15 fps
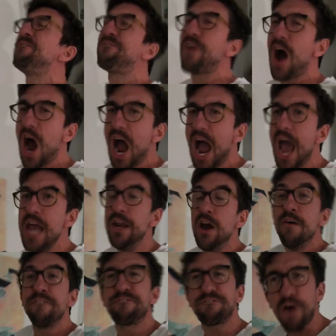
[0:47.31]
Fine!
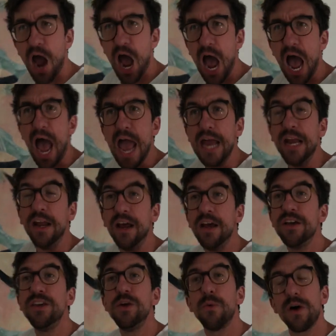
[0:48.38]
Fine!
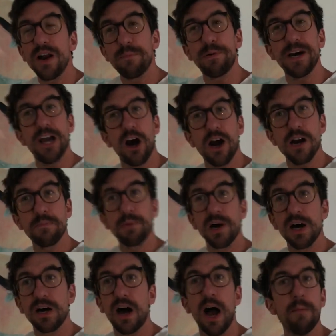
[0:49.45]
You wanna play
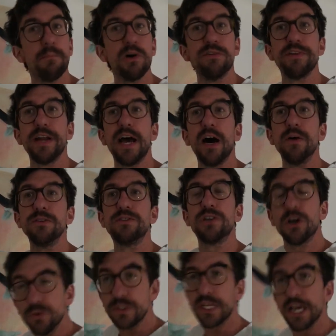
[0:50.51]
hardball? I'm moving out.
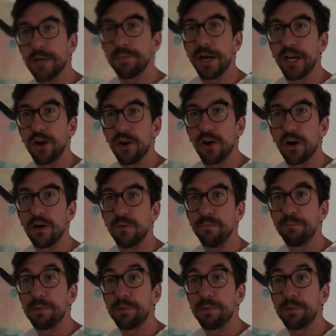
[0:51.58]
Don't take my girl,